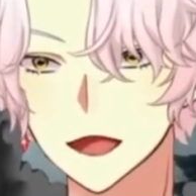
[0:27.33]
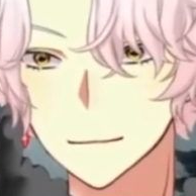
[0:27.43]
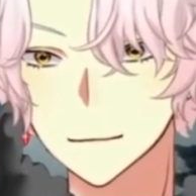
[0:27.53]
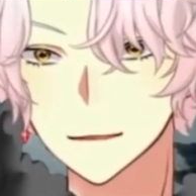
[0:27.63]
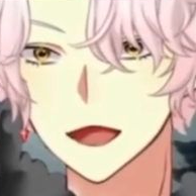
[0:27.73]
for
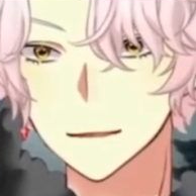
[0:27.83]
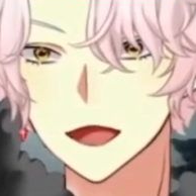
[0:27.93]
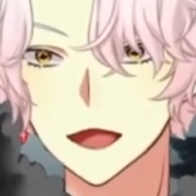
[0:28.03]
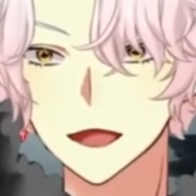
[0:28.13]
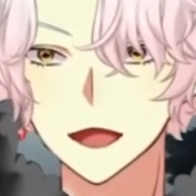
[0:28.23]
five
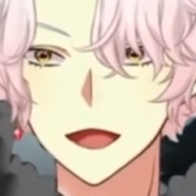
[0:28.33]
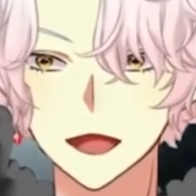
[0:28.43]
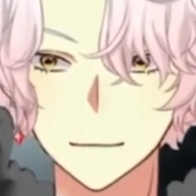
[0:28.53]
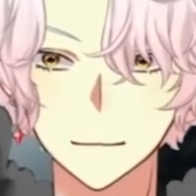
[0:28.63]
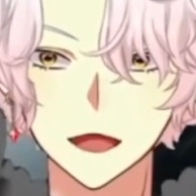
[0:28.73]
years,
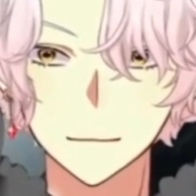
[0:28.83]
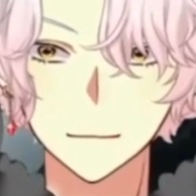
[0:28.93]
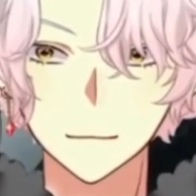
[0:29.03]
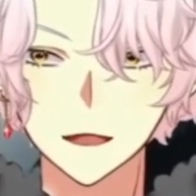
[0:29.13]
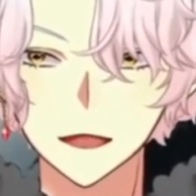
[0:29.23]
I'd never really